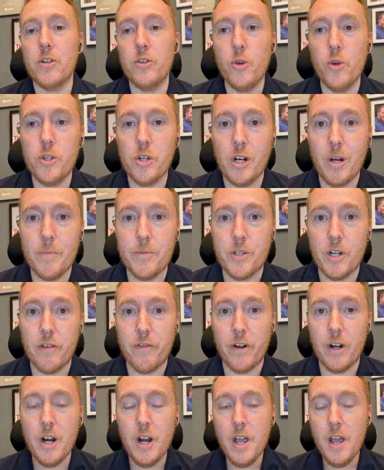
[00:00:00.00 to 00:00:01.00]
as a neutral
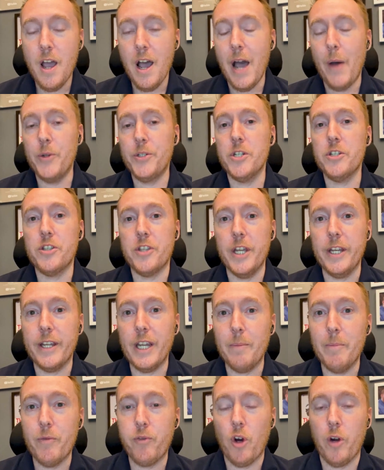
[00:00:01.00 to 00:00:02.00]
observer, I was just
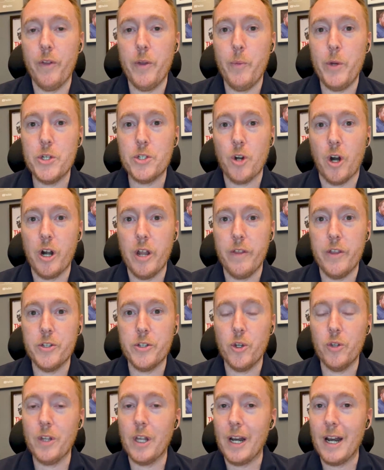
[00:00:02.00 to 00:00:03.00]
thinking before we started
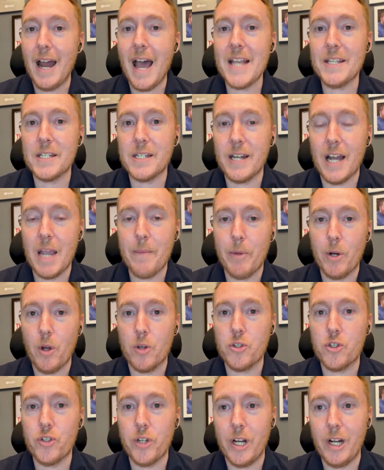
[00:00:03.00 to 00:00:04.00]
this, the last time an
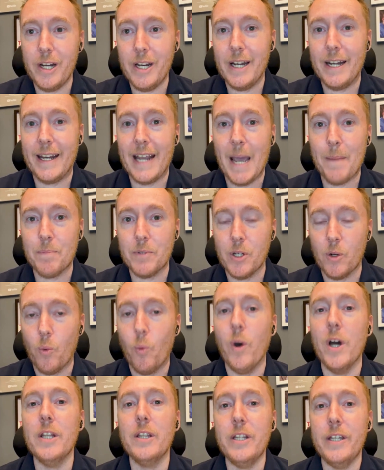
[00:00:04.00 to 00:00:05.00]
Australian
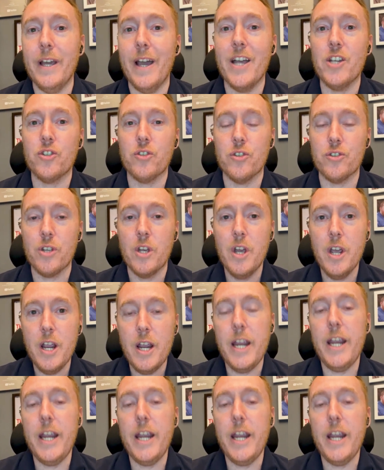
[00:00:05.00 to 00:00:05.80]
captain won the Ashes